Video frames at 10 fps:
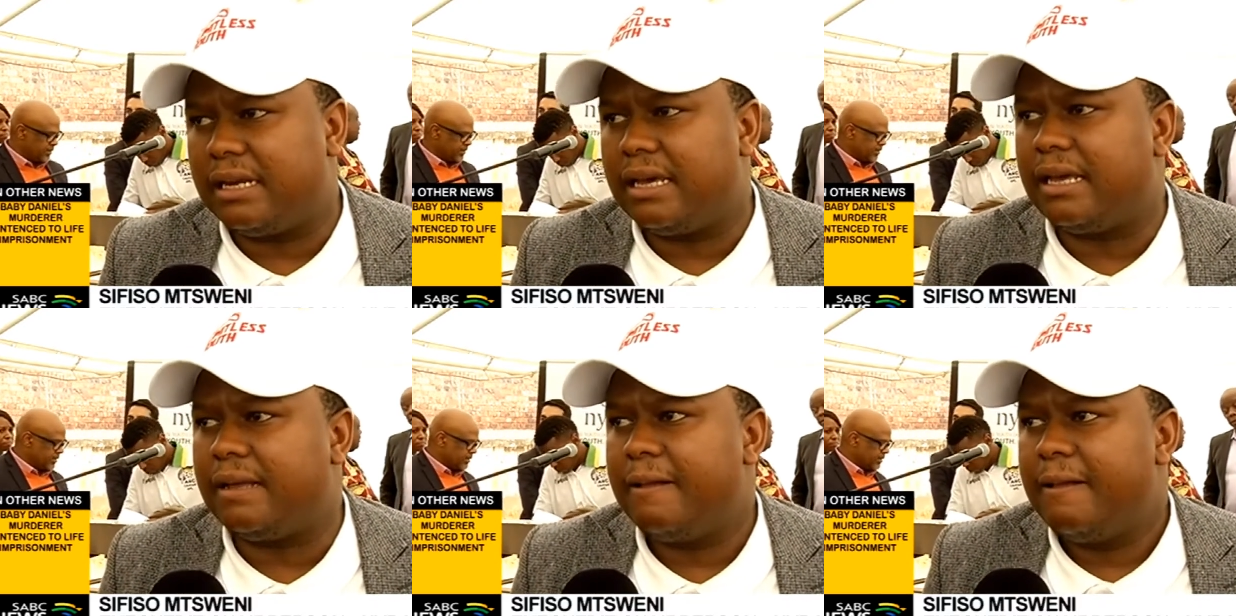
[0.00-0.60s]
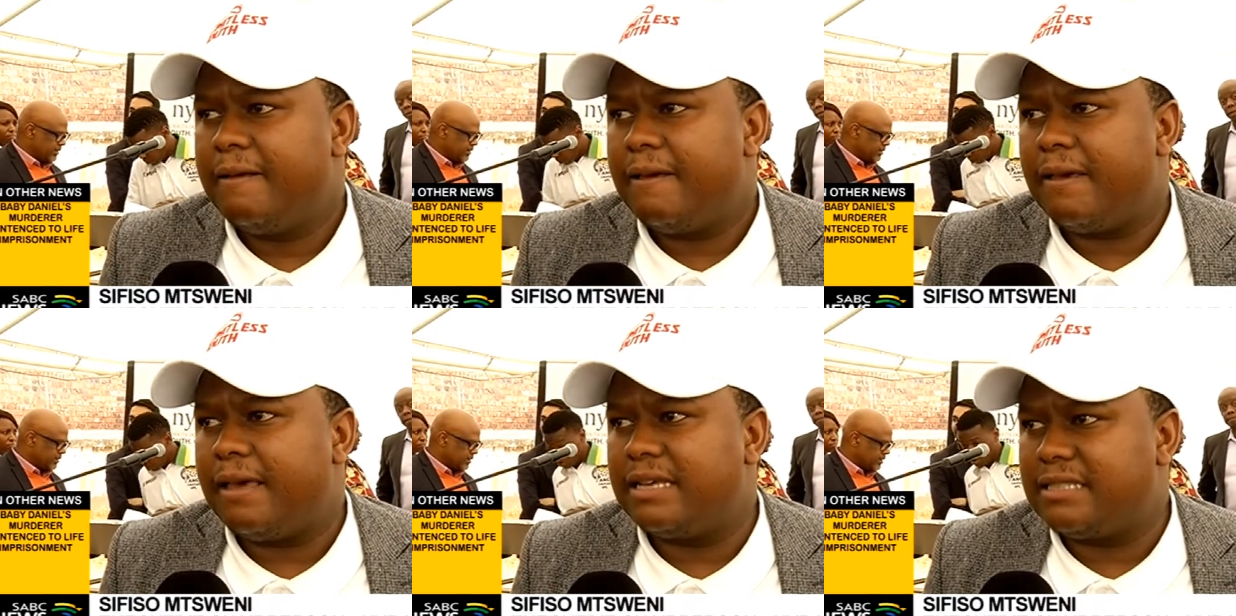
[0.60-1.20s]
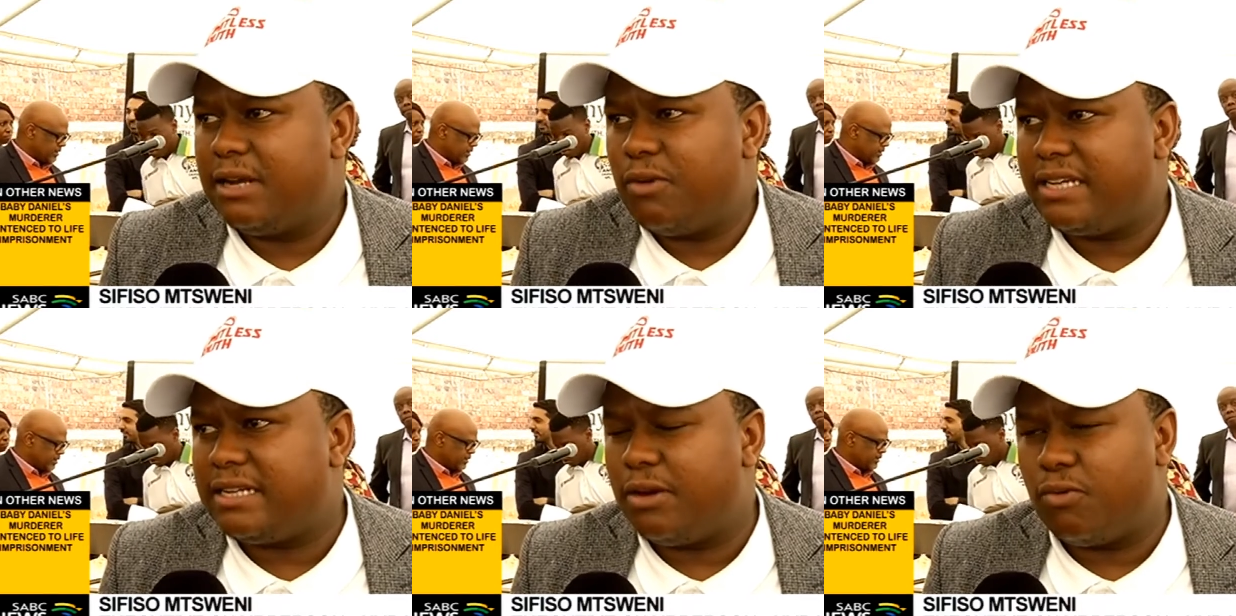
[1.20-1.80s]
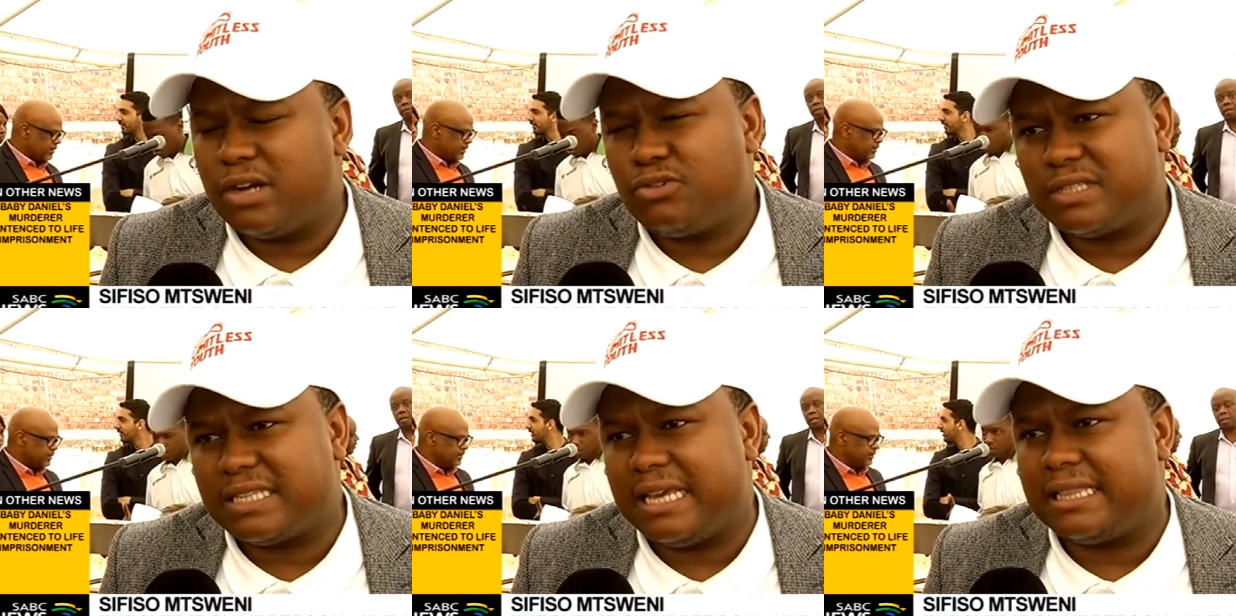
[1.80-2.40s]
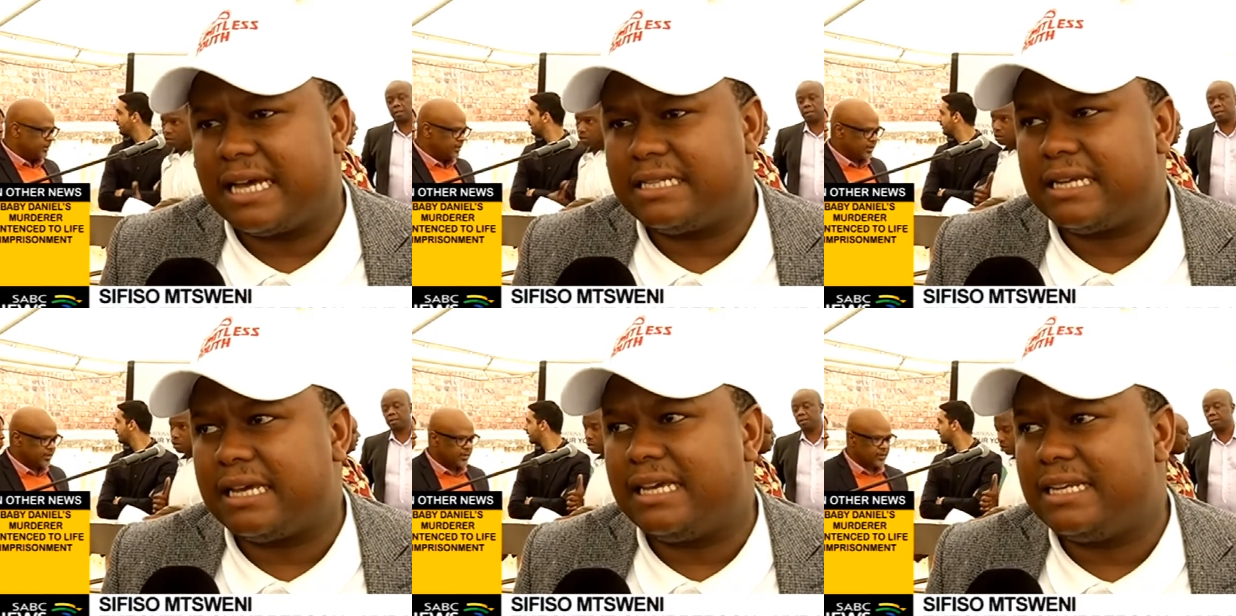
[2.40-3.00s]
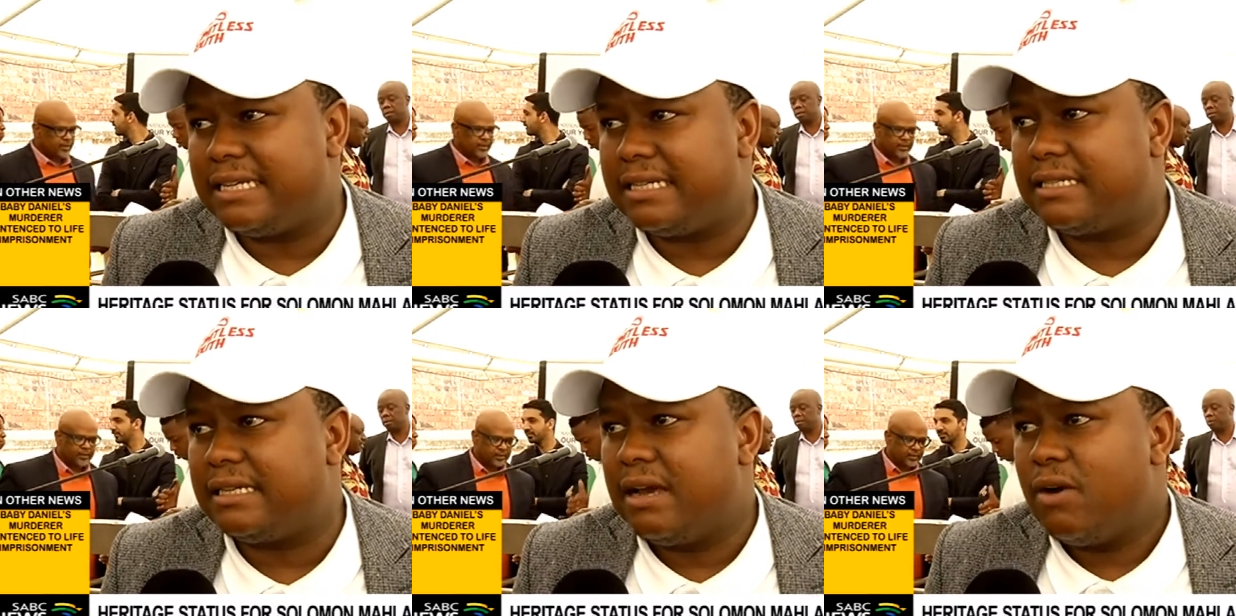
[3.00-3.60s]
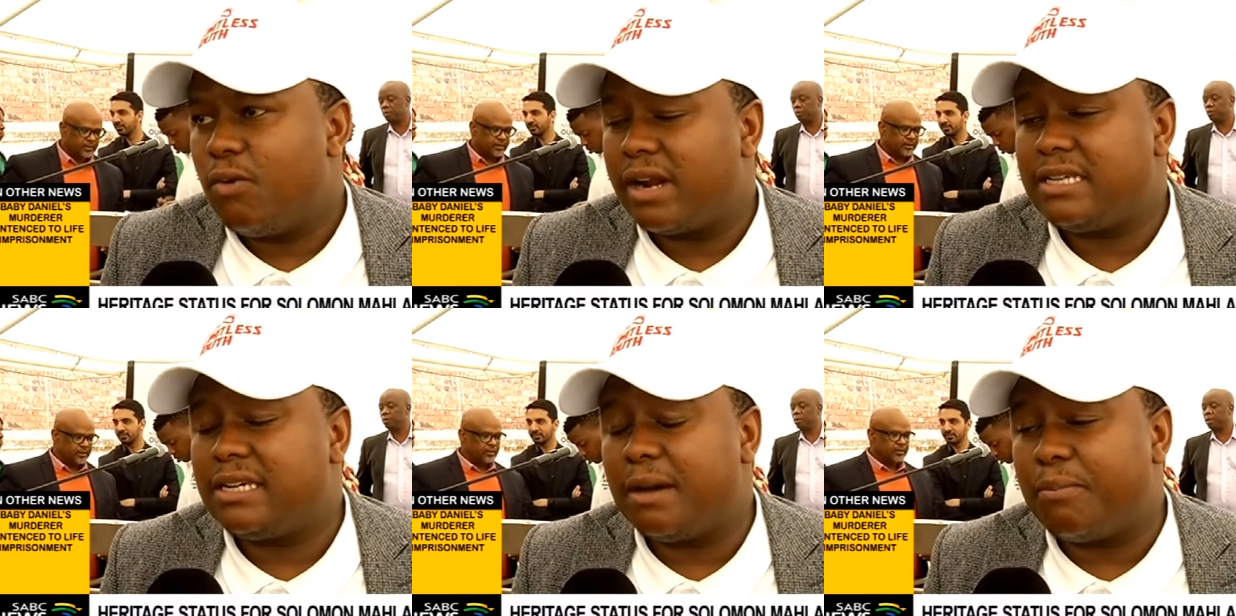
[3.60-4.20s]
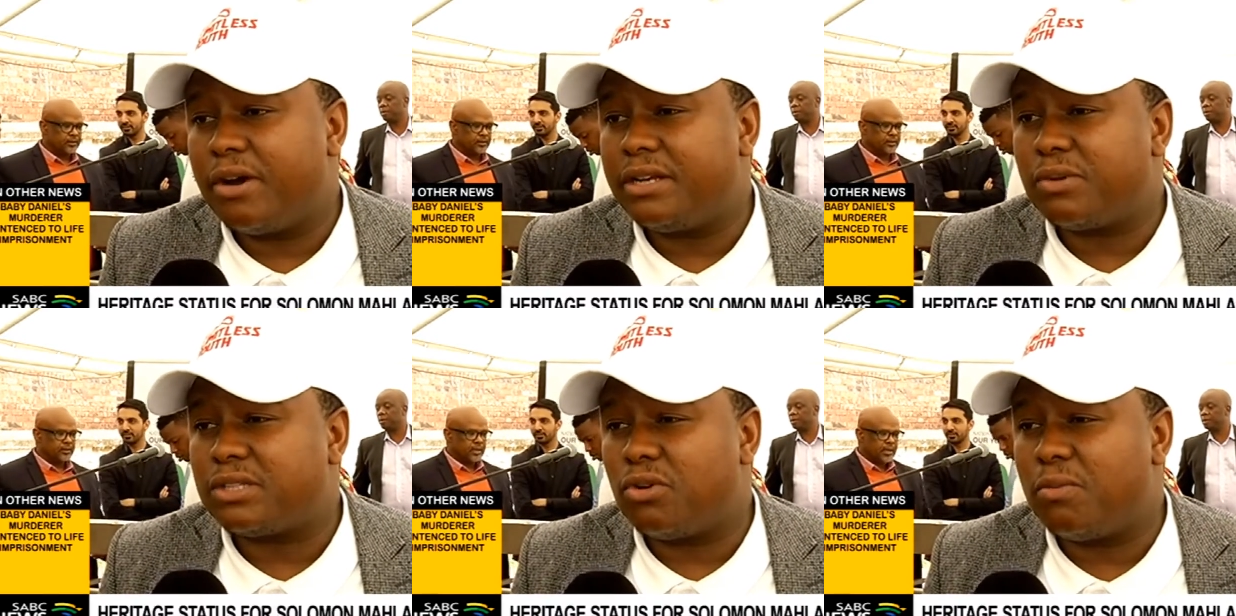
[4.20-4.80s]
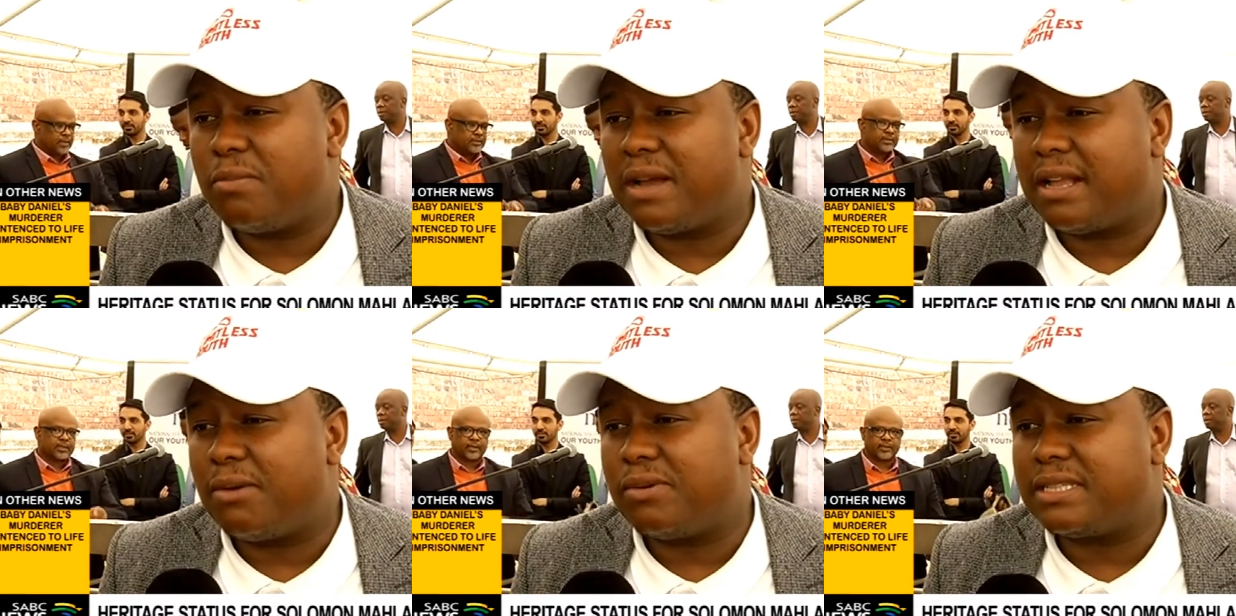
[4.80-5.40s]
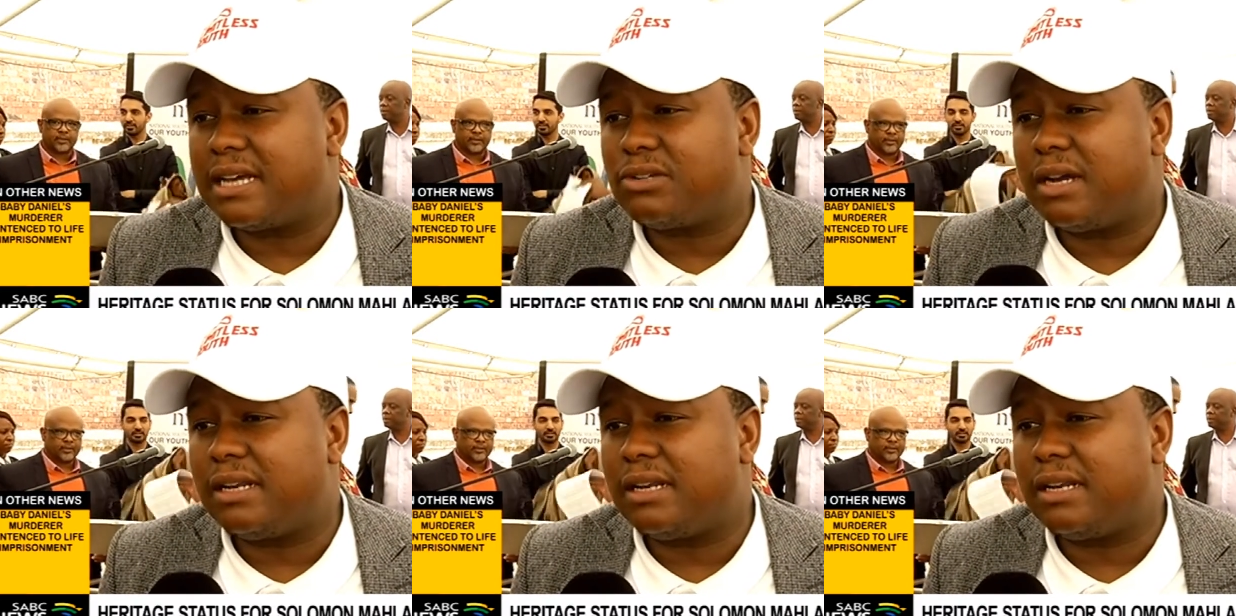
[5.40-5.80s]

Speaker 1: And uh, uh, as the NYDA, we want to say that uh, indeed we are reaching a point where Solomon Mahlangu is